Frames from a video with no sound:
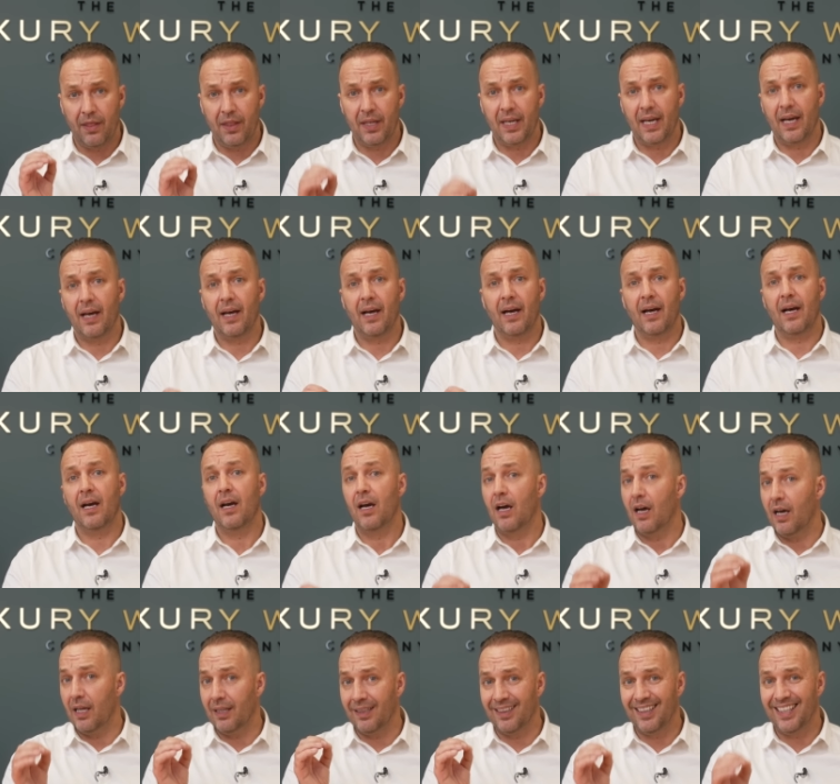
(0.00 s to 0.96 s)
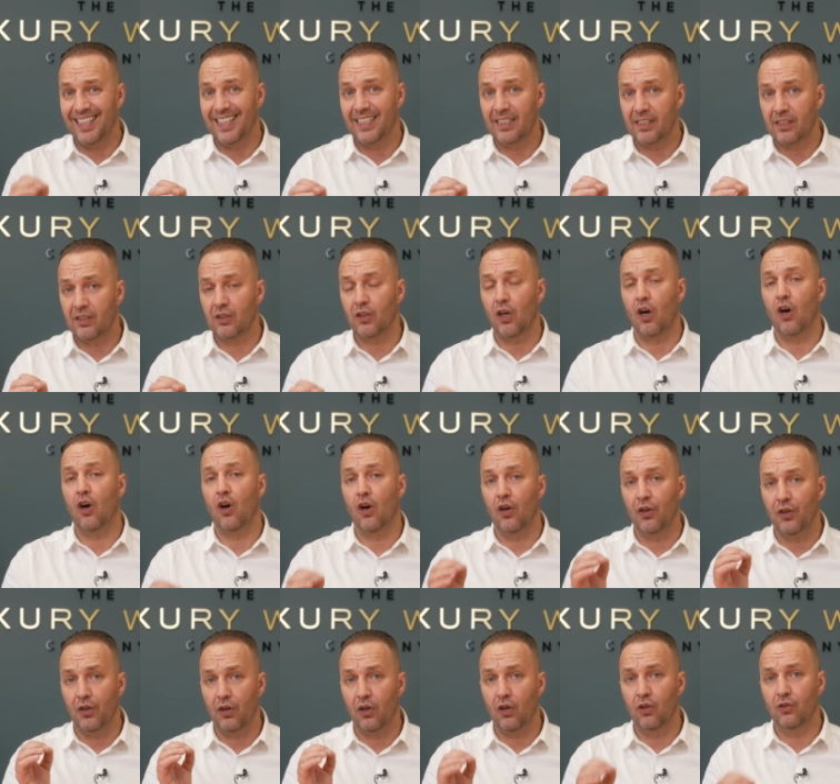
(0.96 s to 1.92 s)
they are a list or
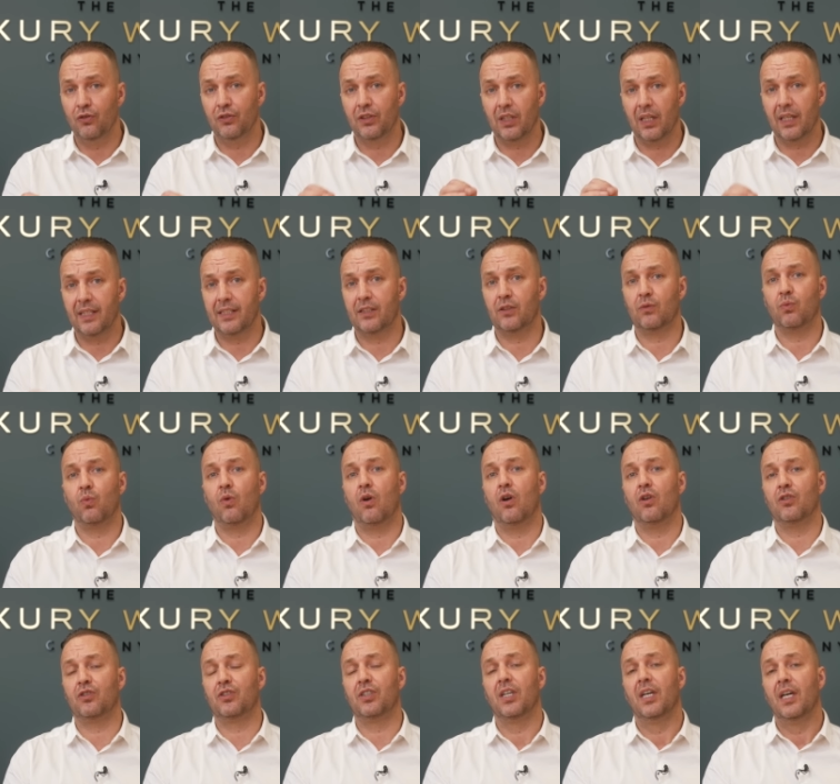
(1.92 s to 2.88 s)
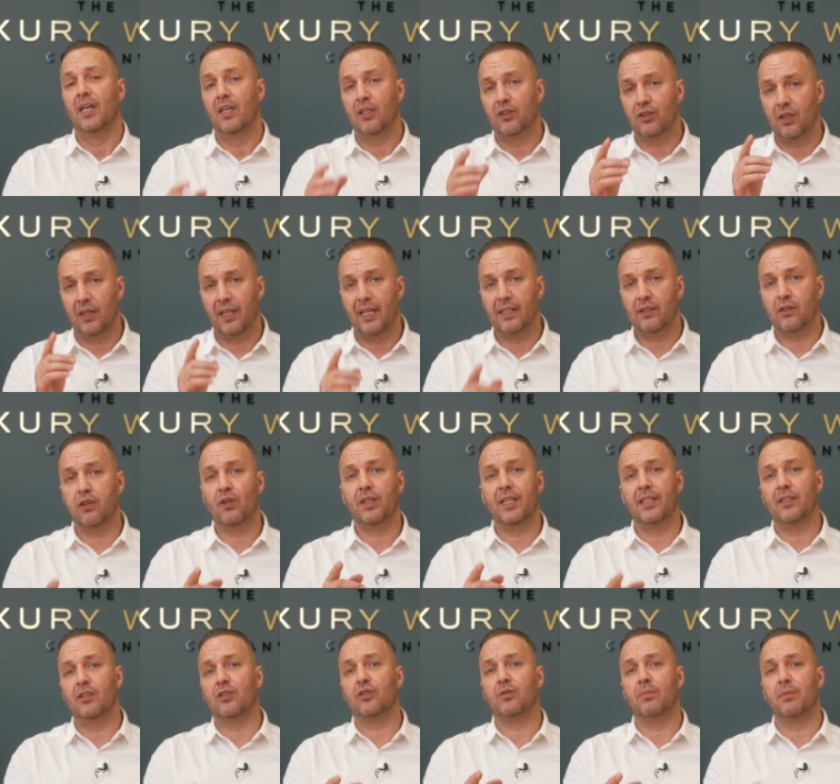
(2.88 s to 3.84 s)
an underlist watch. So let's look
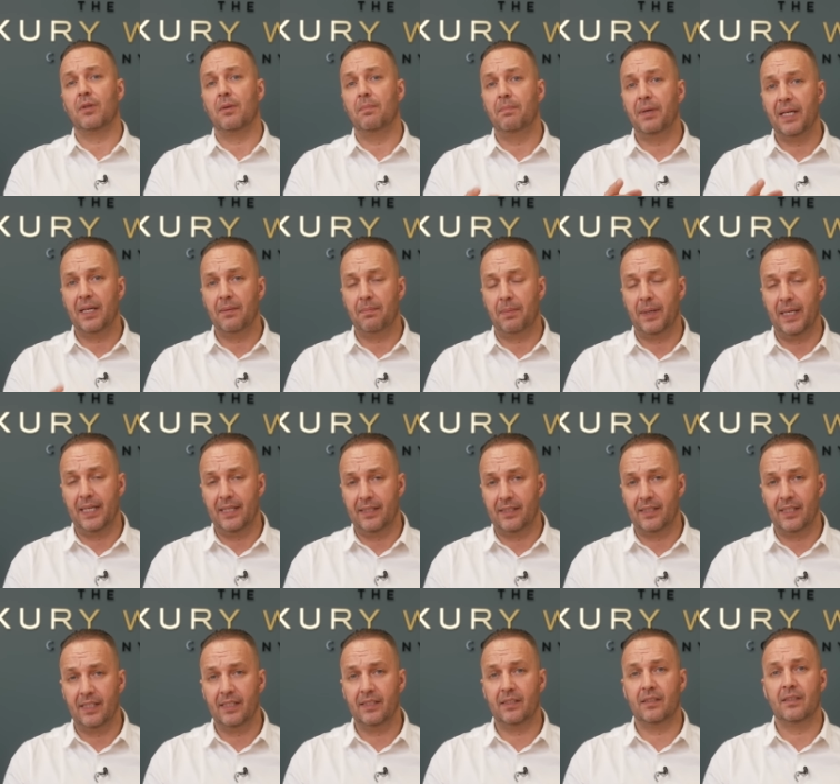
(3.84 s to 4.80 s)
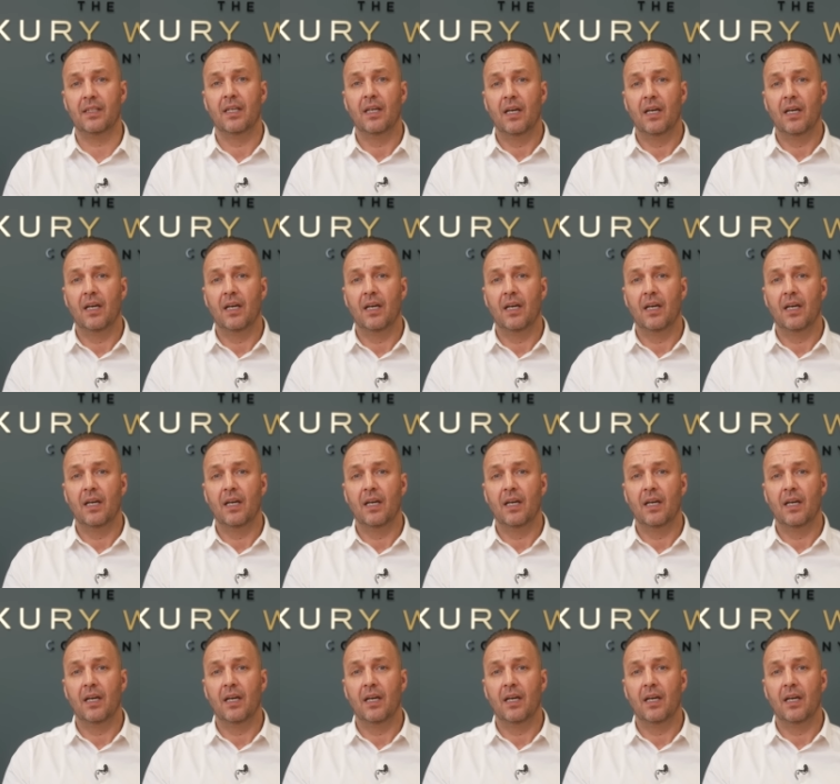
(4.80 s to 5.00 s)
into some of the bigger pieces